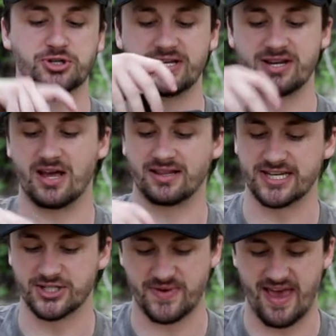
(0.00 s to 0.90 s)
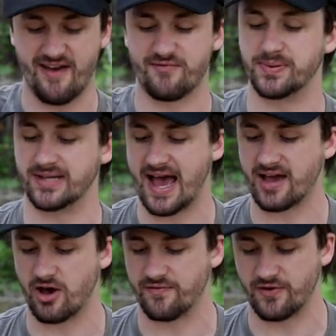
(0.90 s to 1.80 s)
certainly not least, we have
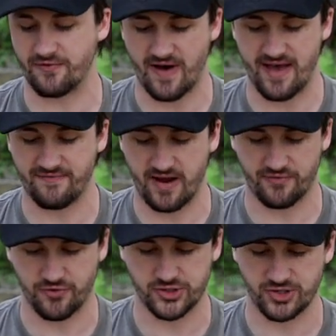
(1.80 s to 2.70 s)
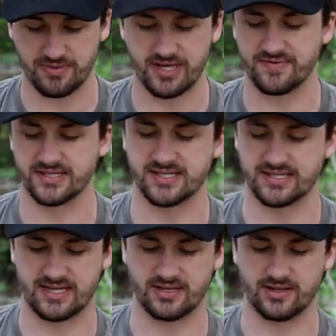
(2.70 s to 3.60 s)
black of the 553. So I believe this
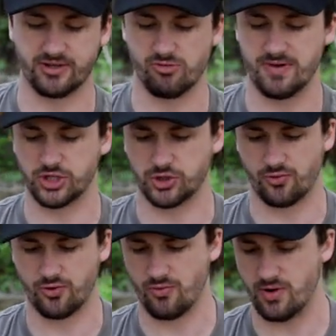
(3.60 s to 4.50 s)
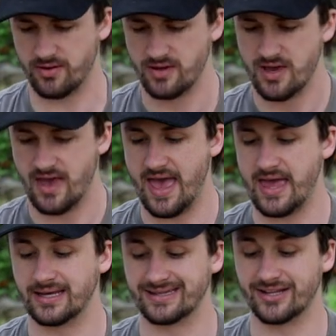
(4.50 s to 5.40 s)
is like the little bit shorter one
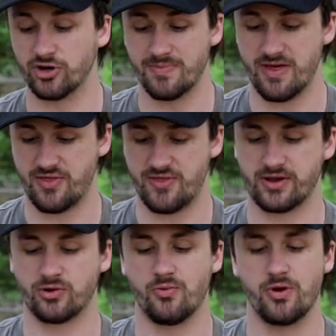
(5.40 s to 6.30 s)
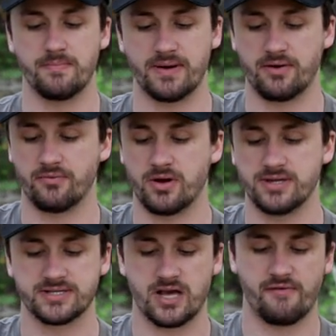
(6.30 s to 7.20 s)
and a little bit thicker one, but it
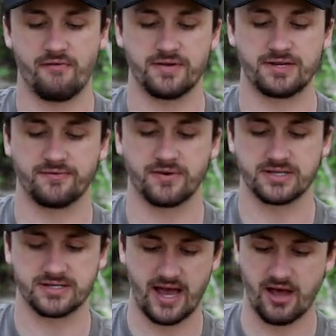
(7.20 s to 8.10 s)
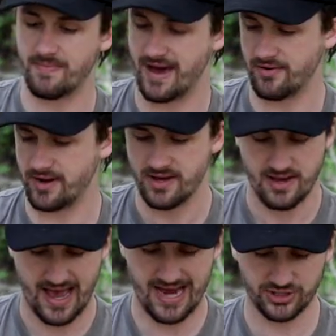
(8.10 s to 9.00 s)
runs off of a different style of battery.
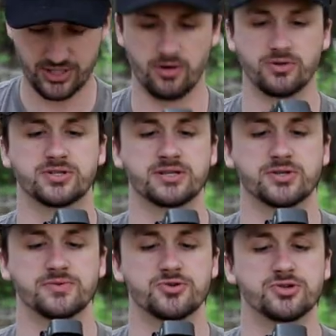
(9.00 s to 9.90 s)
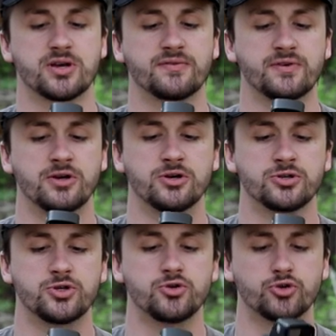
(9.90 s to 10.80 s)
Actually, no, it looks like this one runs off
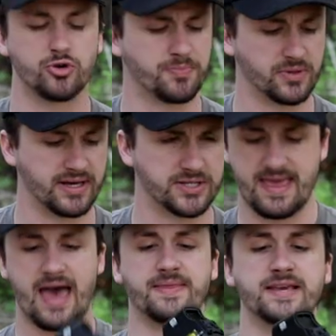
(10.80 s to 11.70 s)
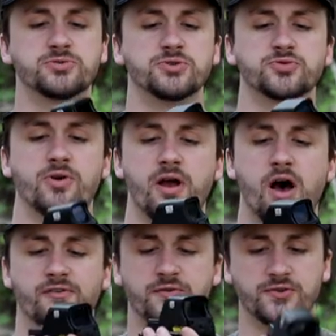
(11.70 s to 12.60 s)
two AAA. Yeah, these ones run
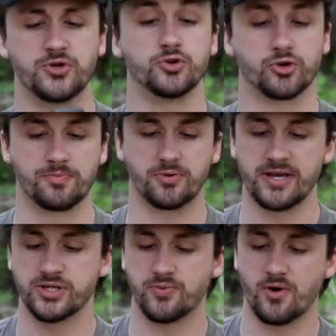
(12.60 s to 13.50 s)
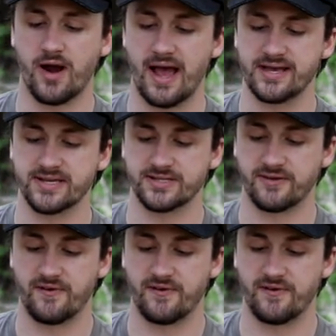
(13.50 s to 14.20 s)
off of two AAAs, whereas the